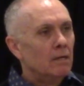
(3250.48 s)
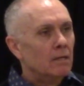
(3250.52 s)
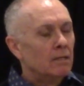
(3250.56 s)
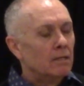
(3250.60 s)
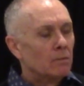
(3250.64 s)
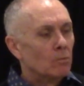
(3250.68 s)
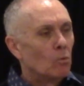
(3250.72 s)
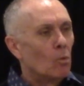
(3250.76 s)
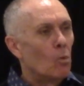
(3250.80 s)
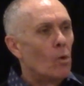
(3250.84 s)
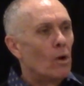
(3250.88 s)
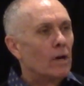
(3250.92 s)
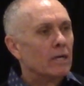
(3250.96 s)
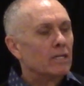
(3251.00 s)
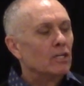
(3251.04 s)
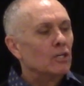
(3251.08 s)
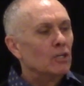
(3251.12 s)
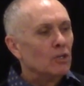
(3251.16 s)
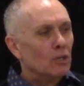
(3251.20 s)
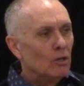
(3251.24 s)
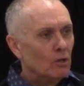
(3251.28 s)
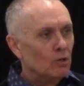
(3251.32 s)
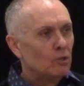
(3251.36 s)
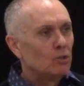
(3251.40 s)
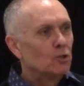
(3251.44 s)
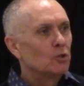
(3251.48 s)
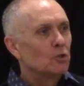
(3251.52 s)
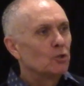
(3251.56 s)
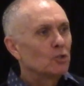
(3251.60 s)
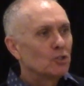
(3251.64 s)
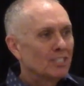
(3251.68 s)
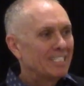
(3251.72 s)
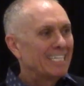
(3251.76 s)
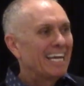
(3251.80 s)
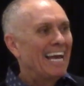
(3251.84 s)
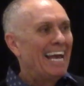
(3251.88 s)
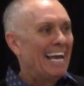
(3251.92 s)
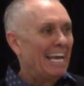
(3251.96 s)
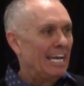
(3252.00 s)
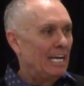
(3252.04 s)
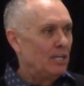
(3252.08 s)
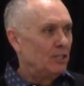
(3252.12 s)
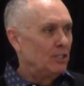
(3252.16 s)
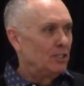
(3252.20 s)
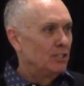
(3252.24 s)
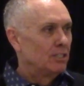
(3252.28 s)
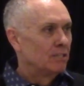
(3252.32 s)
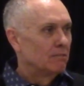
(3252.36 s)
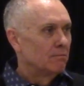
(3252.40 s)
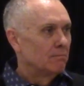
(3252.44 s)
Number one, use your
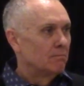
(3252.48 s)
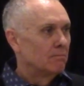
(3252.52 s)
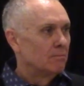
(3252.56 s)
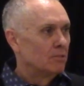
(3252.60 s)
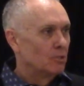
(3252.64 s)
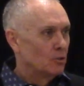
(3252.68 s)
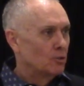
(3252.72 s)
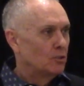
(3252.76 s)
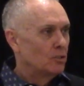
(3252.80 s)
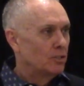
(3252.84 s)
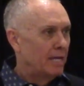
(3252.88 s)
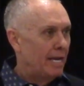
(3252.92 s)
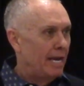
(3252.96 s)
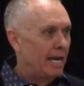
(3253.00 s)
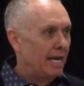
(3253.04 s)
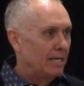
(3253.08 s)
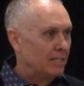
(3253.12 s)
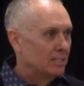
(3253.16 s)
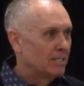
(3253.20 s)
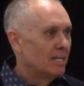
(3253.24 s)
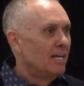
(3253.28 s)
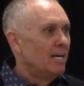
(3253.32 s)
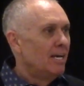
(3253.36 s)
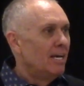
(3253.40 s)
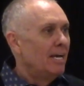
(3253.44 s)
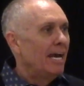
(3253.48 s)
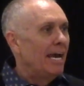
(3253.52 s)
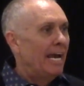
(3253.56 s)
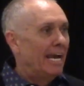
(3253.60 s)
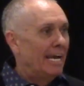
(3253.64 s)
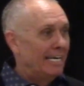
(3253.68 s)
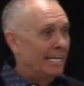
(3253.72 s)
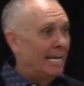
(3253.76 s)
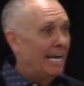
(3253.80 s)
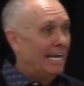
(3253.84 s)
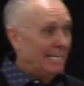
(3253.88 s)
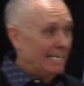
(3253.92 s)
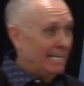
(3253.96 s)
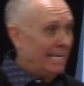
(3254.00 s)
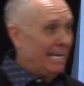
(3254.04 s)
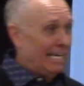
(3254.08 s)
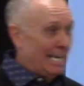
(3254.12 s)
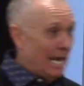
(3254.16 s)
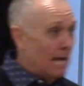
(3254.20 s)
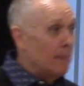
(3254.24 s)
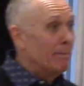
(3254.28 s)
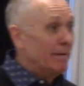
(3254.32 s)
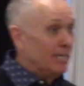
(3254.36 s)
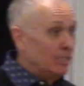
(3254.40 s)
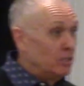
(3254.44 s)
stage. Your stage and, and, and
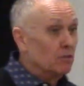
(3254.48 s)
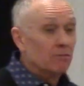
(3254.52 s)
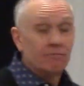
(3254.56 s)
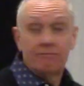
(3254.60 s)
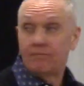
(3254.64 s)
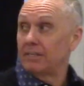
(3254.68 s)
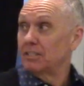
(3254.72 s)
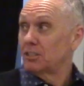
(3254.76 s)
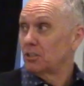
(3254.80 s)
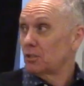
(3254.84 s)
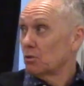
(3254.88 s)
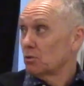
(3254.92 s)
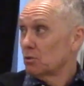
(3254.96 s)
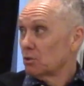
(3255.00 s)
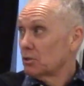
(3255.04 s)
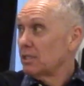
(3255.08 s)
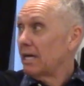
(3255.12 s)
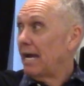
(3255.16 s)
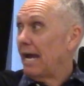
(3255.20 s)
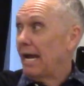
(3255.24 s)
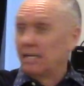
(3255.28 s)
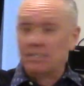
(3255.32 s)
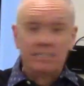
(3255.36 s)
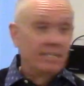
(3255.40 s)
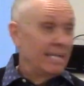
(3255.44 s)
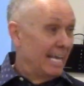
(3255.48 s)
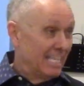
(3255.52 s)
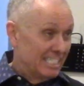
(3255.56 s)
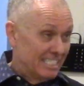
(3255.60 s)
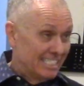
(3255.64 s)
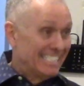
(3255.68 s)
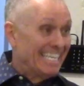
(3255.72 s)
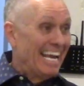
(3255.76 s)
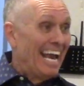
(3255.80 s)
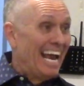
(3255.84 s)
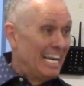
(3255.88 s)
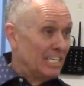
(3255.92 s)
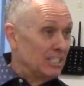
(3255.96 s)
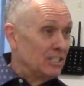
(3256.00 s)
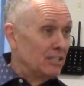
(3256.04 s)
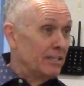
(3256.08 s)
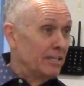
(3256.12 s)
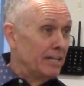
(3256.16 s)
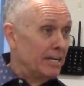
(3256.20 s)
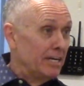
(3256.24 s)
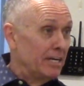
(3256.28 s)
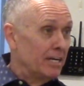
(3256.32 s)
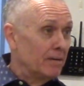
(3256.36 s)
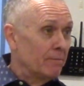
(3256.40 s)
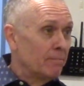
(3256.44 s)
I mean your physical stage, that stage in
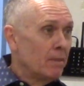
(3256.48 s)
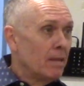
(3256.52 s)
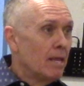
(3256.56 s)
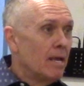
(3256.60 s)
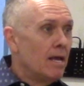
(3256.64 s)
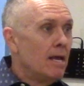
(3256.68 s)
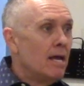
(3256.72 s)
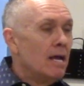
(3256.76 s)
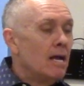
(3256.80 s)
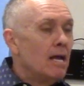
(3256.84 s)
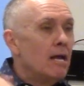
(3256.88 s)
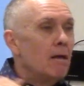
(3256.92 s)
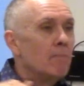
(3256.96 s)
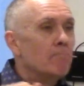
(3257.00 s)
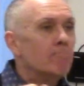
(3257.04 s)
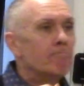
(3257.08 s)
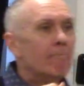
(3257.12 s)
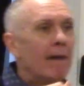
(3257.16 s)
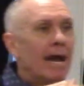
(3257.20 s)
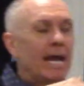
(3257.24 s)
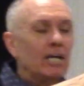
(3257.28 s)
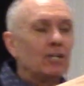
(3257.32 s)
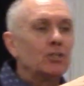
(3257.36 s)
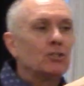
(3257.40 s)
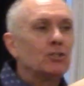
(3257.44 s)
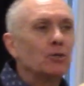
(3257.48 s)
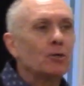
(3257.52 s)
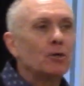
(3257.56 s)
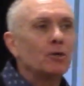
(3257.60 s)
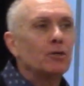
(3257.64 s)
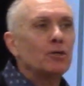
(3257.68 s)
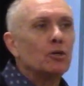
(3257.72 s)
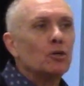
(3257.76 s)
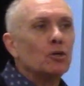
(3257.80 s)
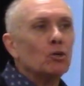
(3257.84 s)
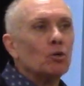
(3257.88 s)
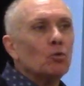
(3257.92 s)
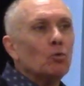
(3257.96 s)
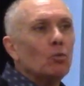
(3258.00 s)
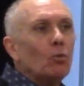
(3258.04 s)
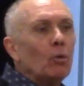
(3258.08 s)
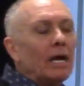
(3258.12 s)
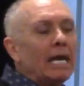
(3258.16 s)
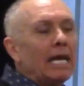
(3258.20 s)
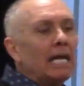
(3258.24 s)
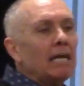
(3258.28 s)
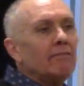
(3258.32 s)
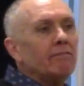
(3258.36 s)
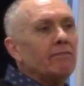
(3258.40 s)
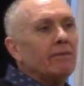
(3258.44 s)
there, make sure you're
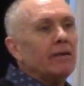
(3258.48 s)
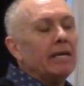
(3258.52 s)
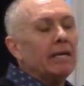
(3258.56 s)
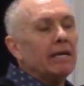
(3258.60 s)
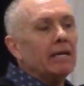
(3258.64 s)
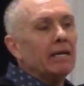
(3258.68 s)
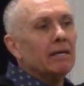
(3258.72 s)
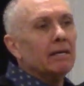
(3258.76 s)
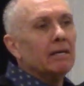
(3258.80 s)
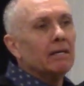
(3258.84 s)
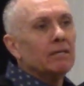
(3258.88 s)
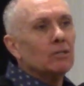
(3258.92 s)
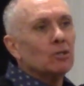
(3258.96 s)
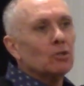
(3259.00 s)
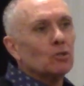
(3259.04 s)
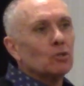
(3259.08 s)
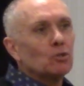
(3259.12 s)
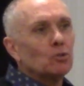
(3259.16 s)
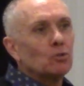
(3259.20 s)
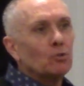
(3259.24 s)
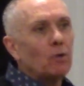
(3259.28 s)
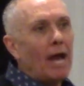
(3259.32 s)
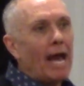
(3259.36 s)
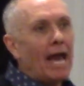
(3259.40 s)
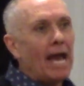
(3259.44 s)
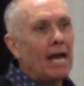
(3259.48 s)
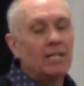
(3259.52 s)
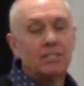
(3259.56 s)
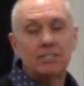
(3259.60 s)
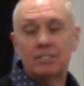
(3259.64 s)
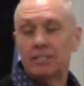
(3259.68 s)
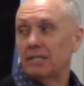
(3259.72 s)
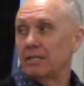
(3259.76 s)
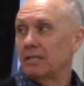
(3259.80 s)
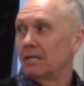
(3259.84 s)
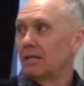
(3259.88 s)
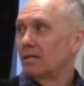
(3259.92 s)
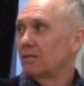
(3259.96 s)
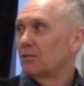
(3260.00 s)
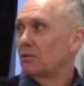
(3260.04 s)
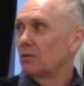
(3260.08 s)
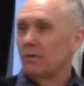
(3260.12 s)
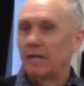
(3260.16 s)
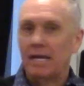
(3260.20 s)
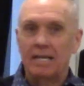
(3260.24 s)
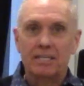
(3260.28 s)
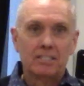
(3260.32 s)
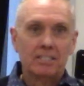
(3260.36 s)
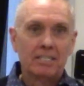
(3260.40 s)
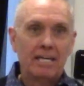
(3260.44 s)
weaving your strategy through
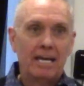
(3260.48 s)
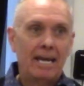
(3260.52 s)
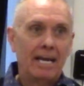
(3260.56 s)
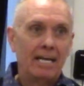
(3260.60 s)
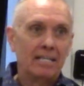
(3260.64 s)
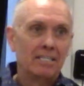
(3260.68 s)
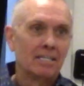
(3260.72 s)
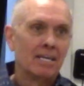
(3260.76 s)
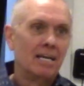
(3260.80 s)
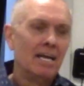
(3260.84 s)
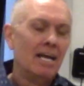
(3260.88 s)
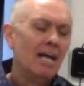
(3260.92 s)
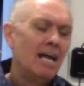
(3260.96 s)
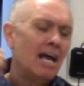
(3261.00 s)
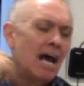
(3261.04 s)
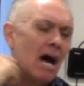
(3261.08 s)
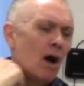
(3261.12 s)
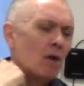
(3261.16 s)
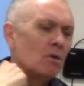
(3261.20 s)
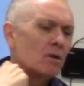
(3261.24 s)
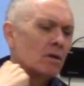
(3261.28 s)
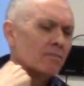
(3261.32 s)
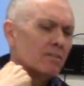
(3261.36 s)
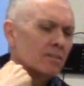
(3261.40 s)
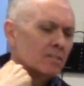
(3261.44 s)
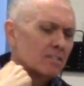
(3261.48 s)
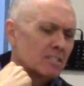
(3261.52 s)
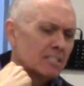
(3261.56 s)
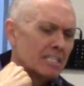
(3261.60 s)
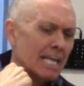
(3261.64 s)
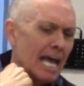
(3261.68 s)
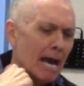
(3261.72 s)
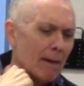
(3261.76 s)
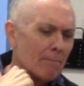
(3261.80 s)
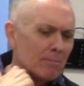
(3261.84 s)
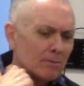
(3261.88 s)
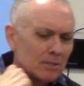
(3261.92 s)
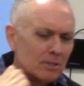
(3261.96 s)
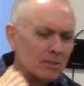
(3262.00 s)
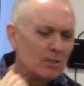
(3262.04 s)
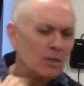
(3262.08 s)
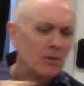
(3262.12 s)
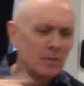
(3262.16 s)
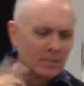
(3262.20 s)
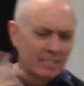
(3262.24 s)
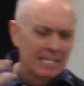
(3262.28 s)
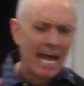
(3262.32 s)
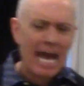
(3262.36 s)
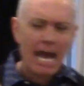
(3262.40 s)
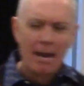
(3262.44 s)
that stage. I don't know if this has happened to
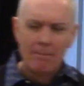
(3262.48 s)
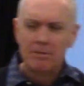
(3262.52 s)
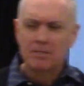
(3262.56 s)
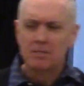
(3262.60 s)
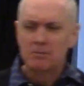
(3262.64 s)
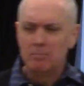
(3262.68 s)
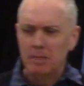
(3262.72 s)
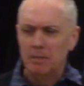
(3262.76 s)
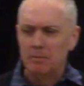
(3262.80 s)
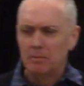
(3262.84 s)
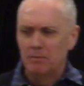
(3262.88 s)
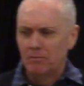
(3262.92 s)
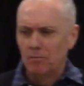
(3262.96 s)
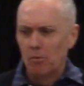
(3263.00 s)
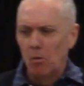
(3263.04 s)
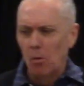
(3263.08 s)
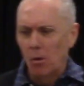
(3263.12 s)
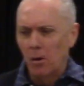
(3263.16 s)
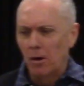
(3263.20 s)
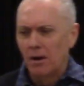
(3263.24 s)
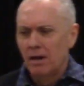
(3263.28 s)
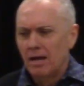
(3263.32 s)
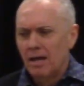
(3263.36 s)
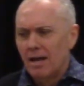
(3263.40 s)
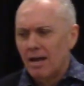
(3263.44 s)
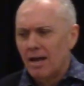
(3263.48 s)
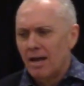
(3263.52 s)
you, it's happened to me before.